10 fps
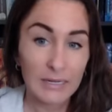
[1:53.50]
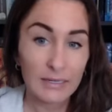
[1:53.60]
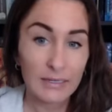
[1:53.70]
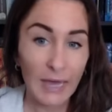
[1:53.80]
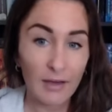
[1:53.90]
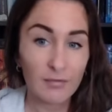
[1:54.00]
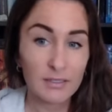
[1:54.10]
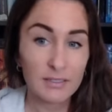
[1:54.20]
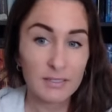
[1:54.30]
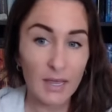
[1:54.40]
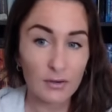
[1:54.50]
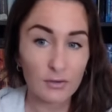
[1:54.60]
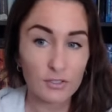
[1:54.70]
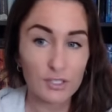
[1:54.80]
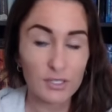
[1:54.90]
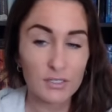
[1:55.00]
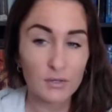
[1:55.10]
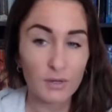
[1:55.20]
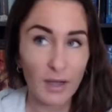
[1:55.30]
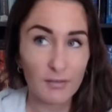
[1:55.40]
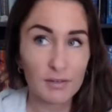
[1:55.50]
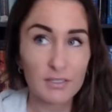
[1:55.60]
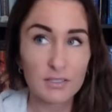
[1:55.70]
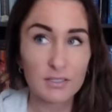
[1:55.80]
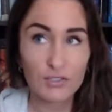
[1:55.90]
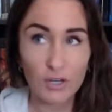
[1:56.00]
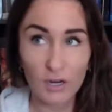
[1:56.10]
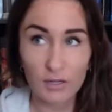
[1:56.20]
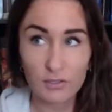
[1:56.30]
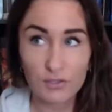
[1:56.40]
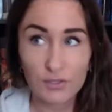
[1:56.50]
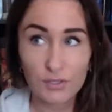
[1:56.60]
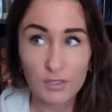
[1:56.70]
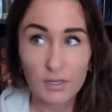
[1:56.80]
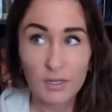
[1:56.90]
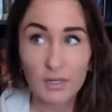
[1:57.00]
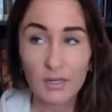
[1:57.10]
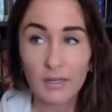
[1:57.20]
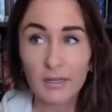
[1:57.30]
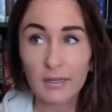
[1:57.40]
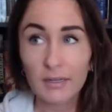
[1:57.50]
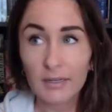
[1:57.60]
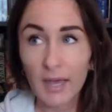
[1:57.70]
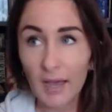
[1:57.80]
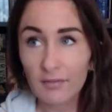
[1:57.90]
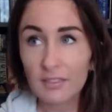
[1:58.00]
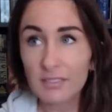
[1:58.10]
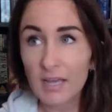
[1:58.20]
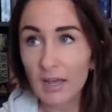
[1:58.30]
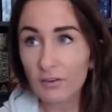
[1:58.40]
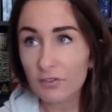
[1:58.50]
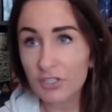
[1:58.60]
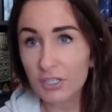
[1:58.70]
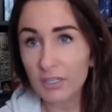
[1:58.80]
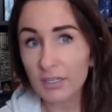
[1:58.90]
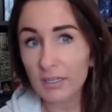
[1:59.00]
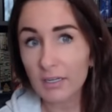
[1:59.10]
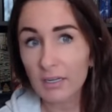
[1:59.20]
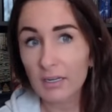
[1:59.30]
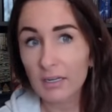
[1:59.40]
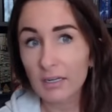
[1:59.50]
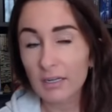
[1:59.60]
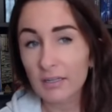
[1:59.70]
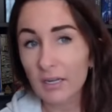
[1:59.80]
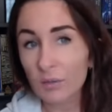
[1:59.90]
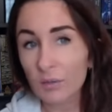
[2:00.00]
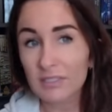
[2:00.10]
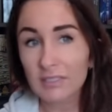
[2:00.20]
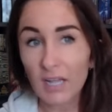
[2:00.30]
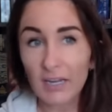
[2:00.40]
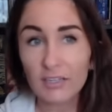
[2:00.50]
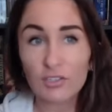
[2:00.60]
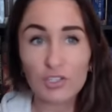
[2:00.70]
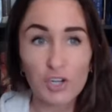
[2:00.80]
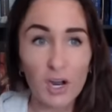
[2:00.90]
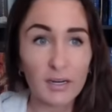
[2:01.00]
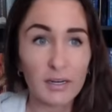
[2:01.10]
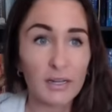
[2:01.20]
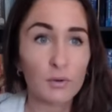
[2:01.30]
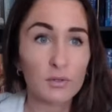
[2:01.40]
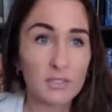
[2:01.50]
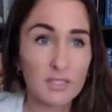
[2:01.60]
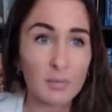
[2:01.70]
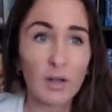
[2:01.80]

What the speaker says: Kevin's energy, so Kevin is the judge. Kevin's energy, there was light shining on some